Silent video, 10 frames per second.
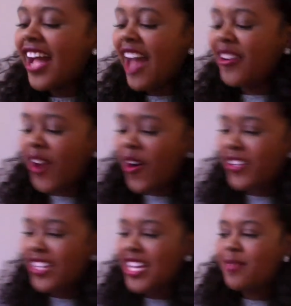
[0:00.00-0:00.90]
I don't
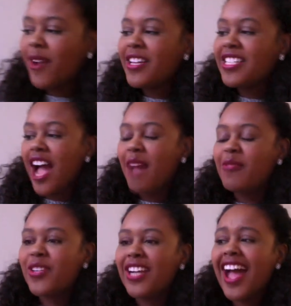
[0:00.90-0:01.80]
know. It's probably a tie
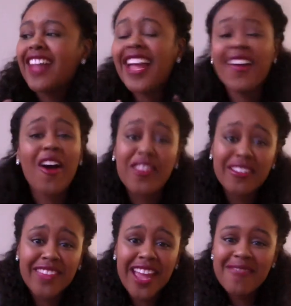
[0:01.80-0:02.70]
between, I like all
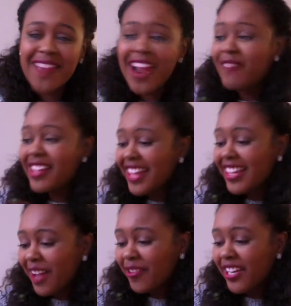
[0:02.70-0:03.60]
of them. I really
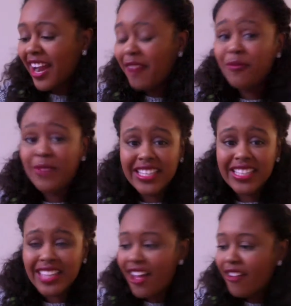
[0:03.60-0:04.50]
like that one. I really
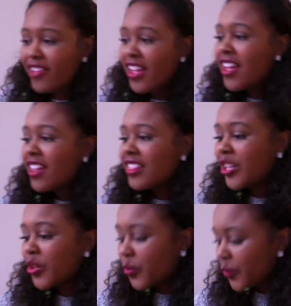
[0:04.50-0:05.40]
love the
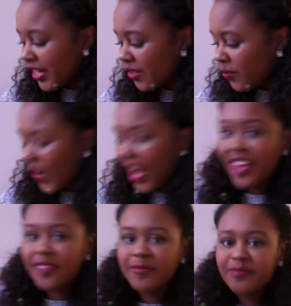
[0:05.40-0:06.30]
green
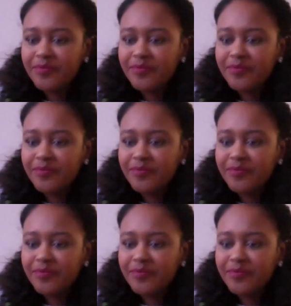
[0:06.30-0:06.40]
one.